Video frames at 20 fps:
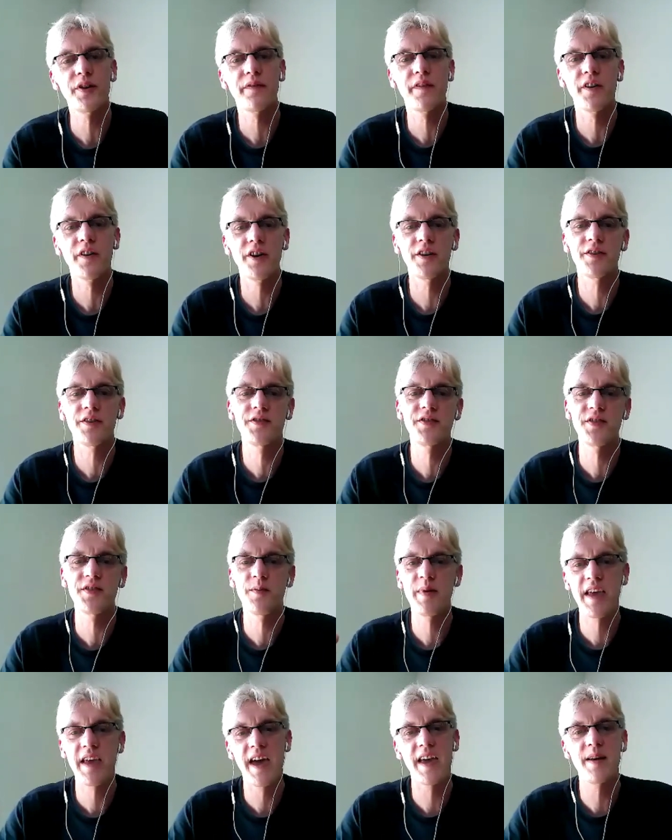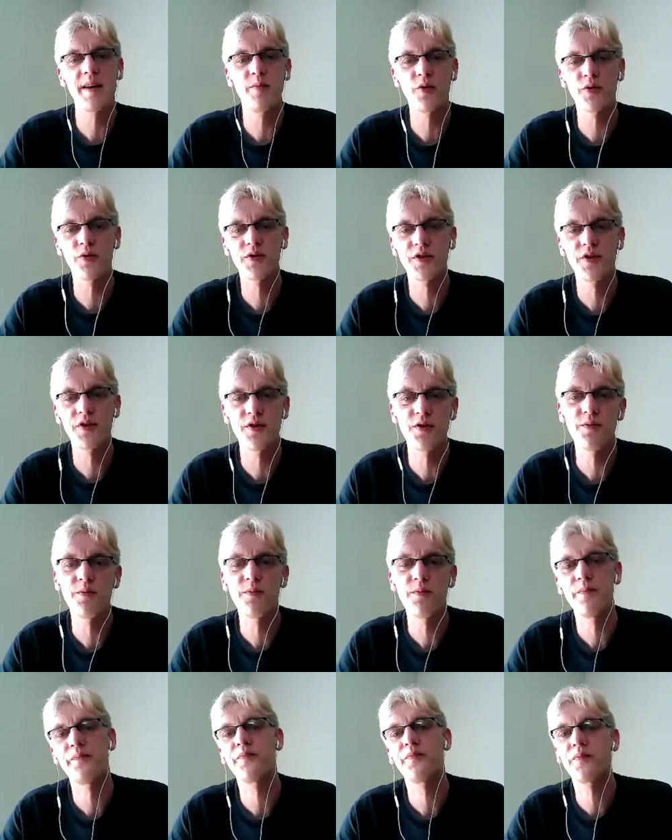for us to be able
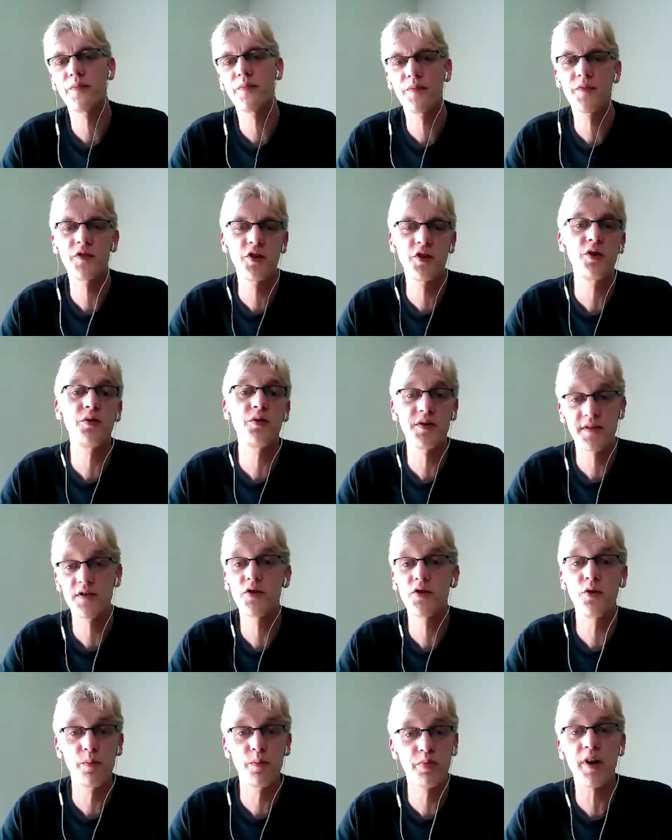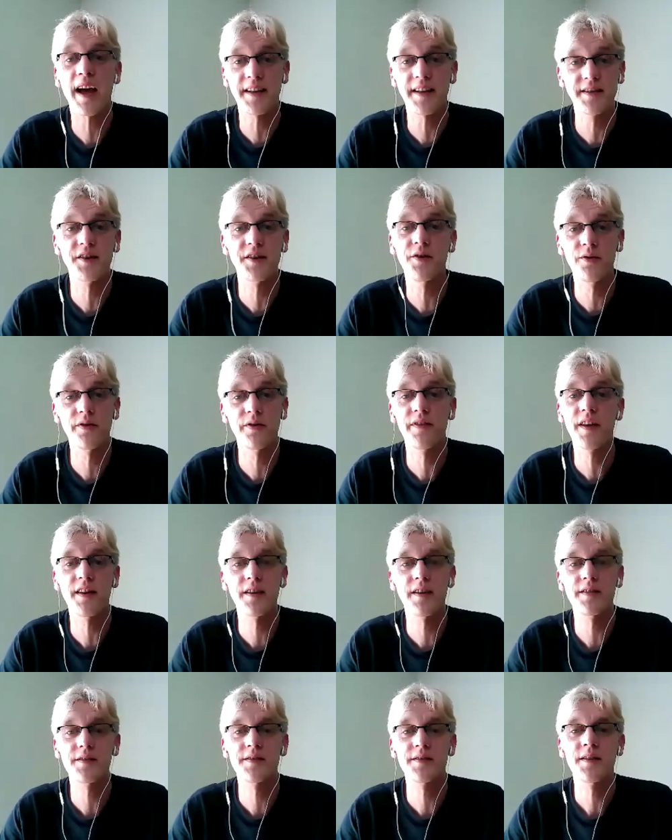to do practical
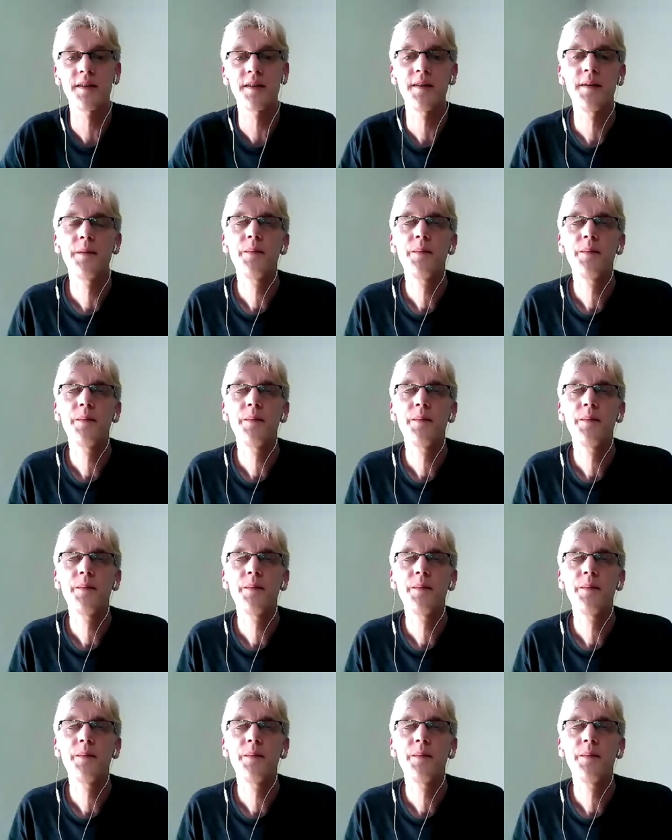things.